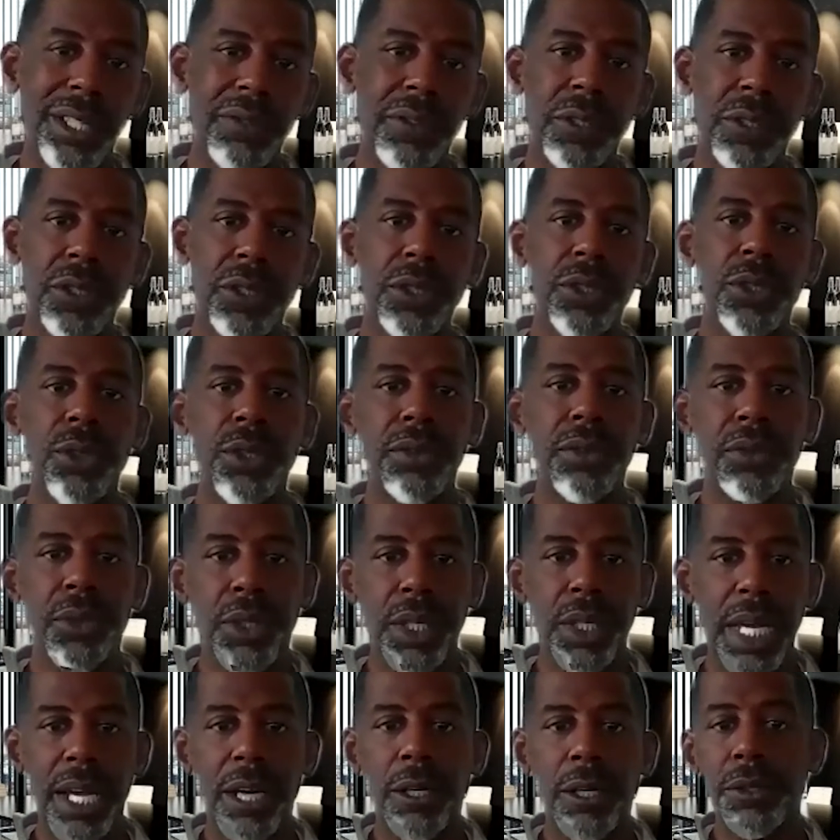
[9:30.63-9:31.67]
Now, if you're just doing it
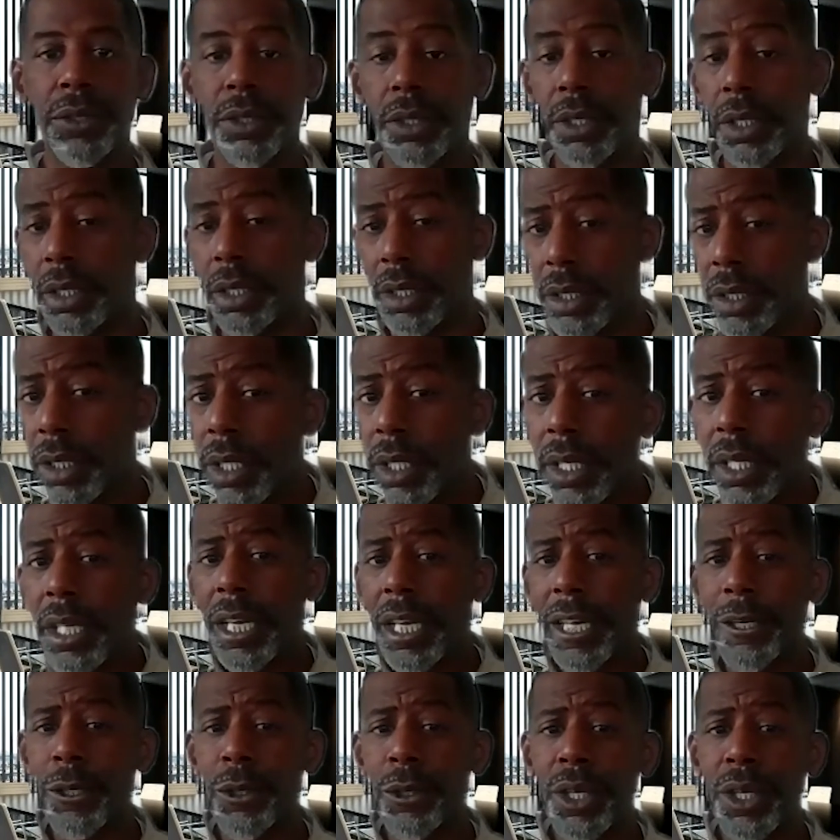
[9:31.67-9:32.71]
for your house, then
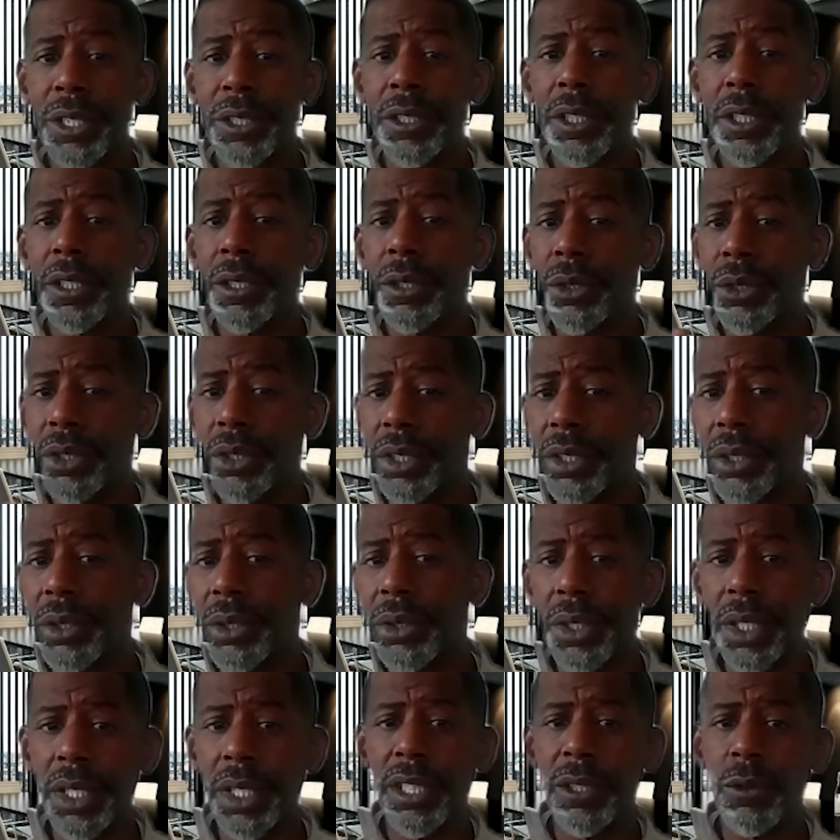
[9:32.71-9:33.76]
I don't know how you're going to do
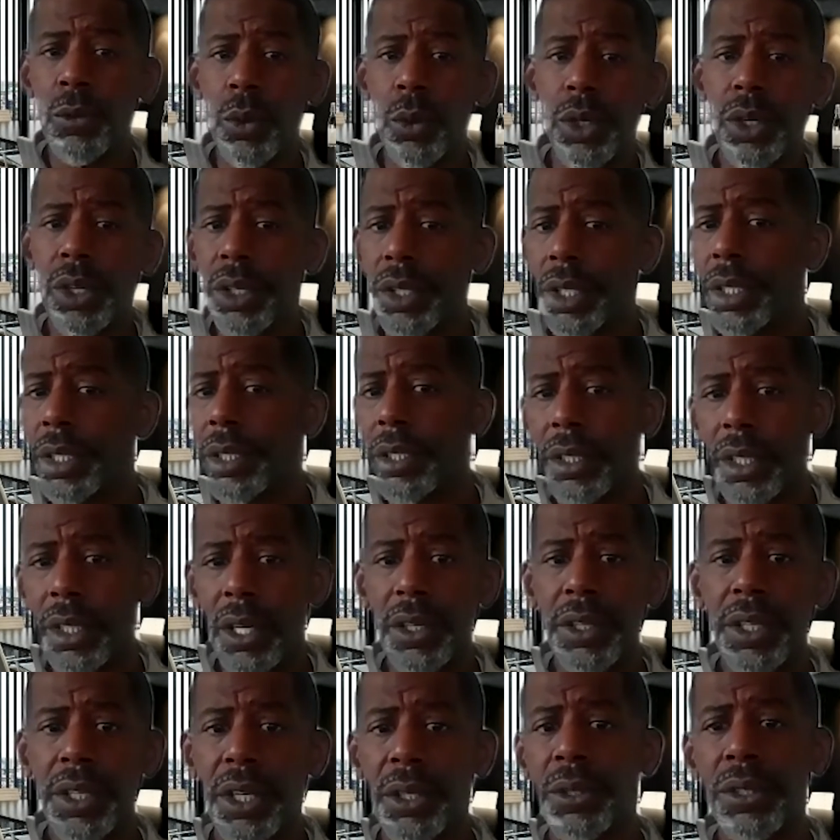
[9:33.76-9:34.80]
security and work and
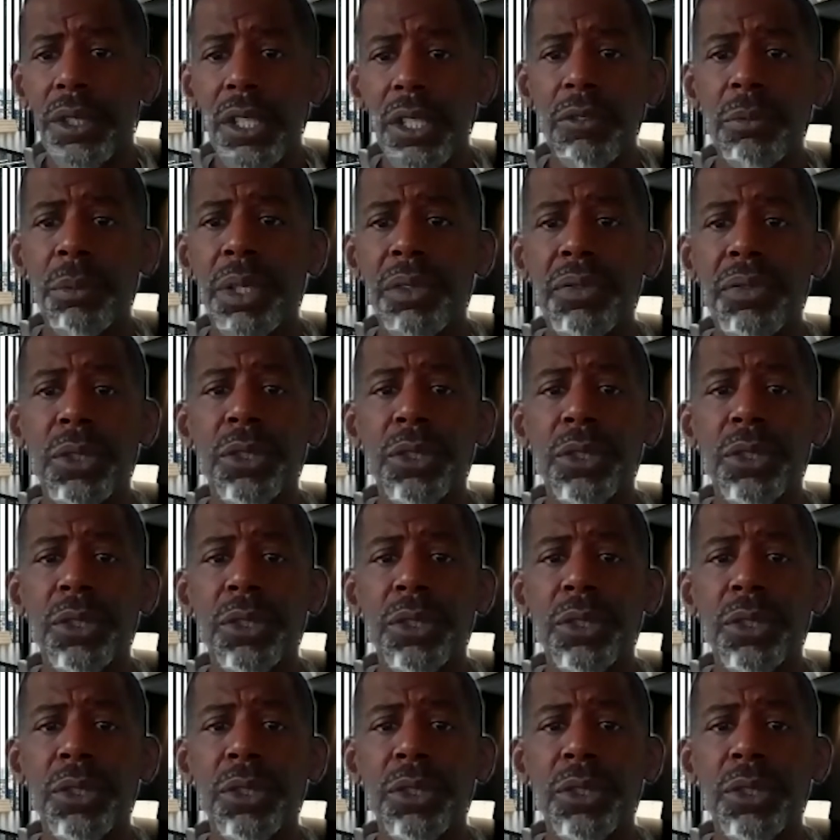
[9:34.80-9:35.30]
all the other stuff.